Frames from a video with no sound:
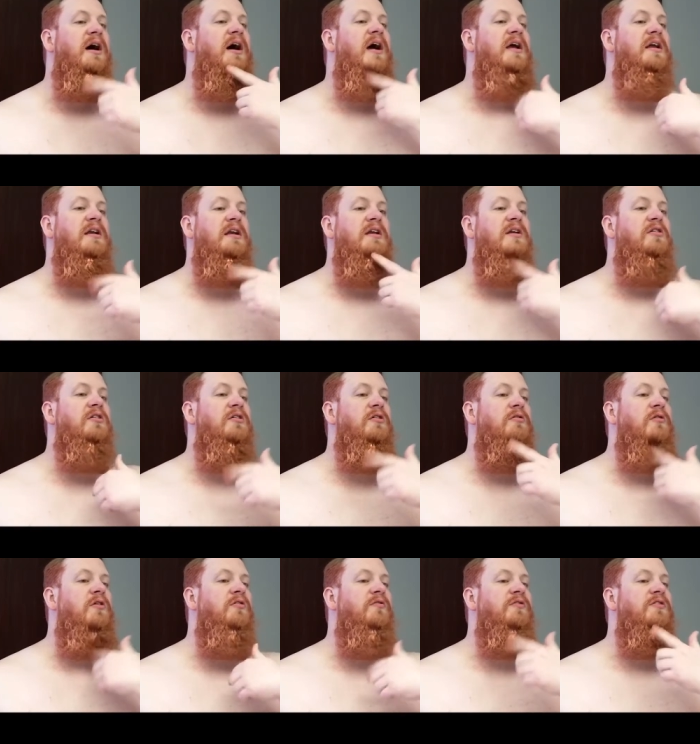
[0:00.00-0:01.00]
I need to
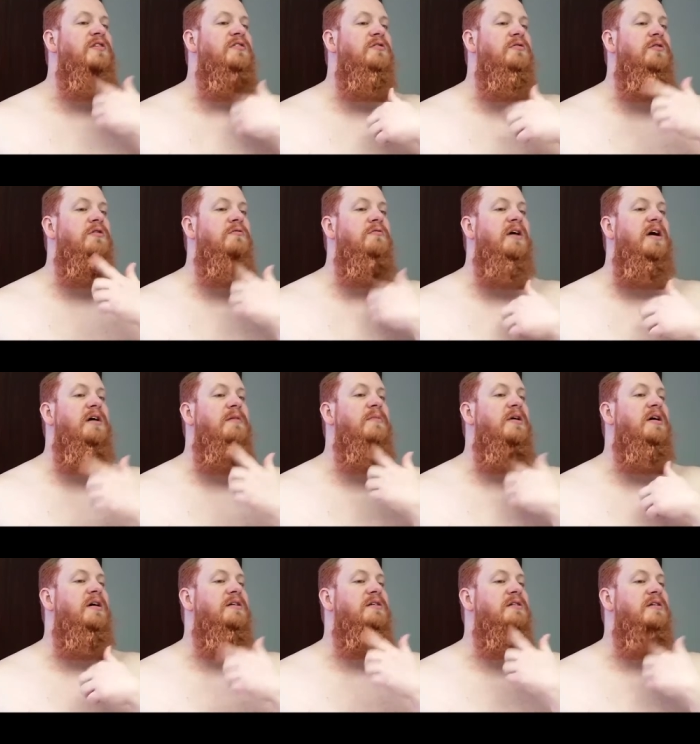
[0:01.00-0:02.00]
go over to the
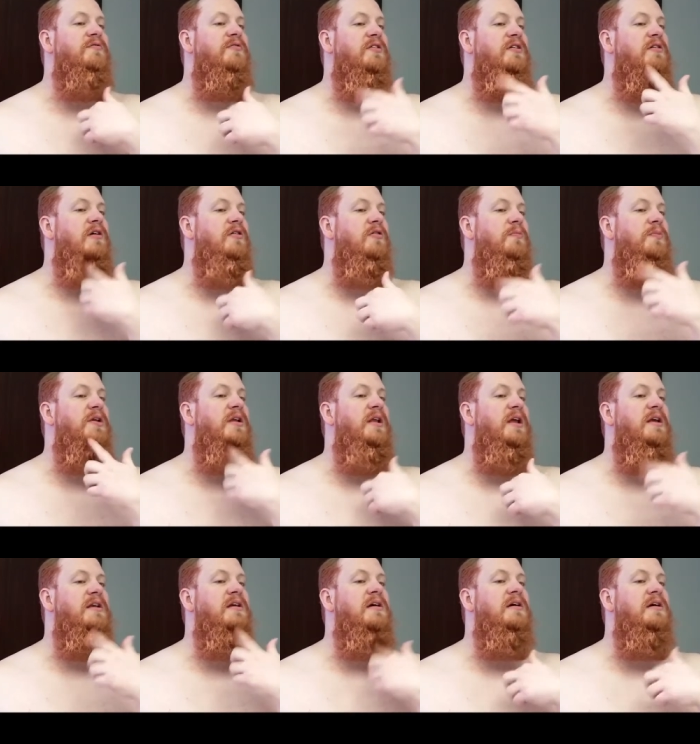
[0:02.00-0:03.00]
Wehrmacht, if they're open
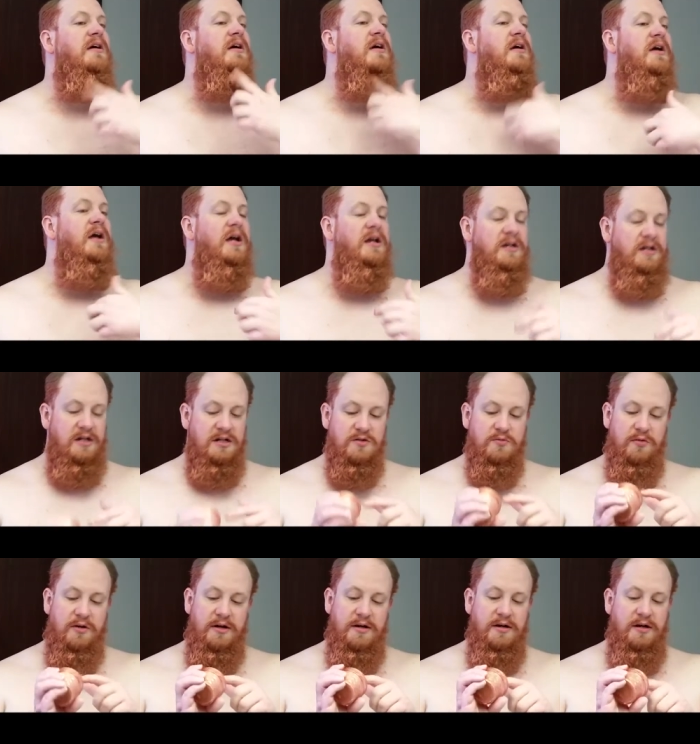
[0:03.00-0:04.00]
later, and
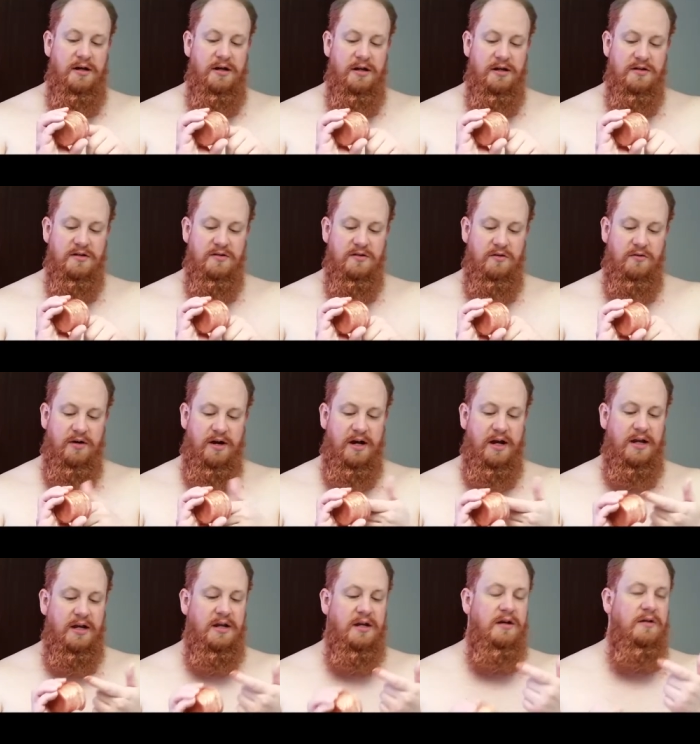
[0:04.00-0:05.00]
get one so
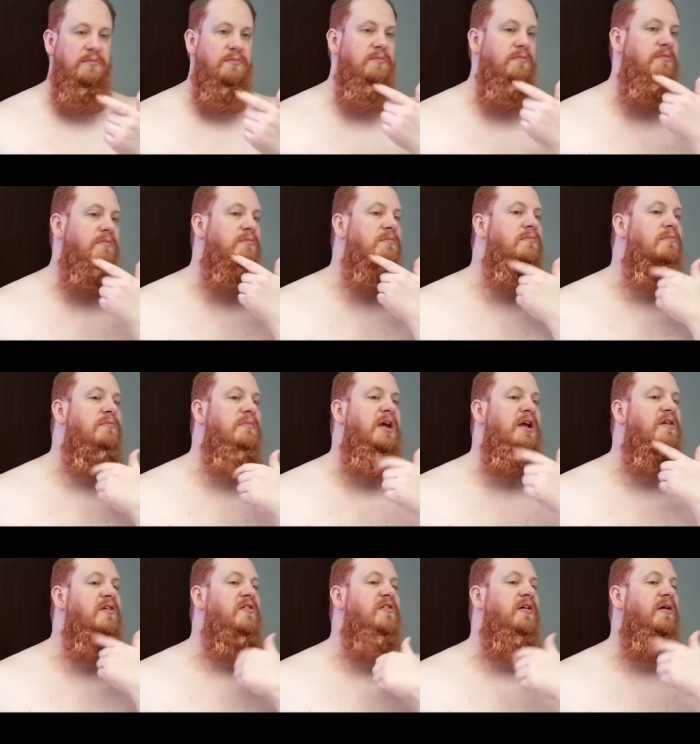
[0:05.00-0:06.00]
I can
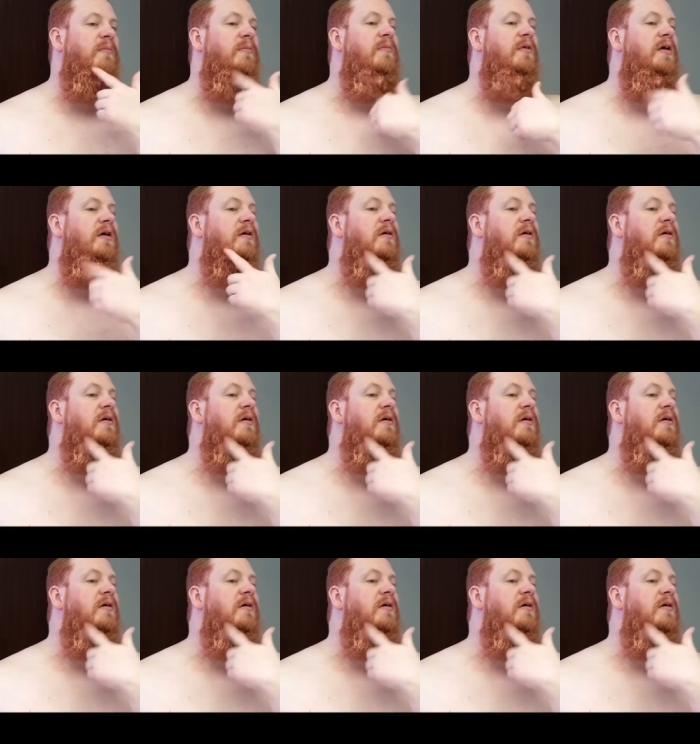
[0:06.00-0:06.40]
make some.